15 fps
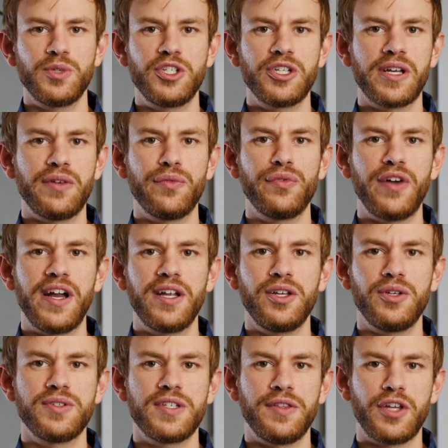which you can find
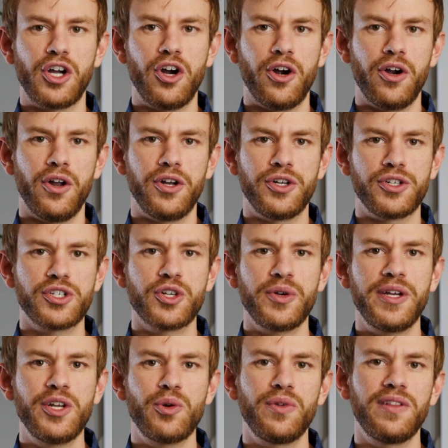using the card on your
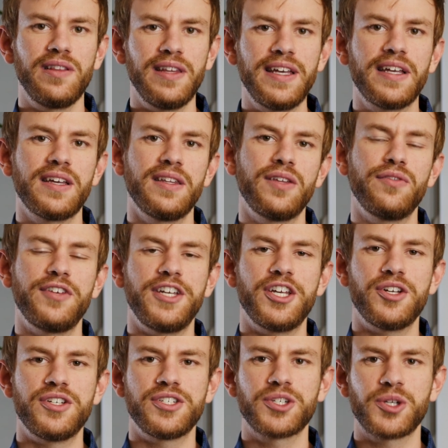screen or the link in the video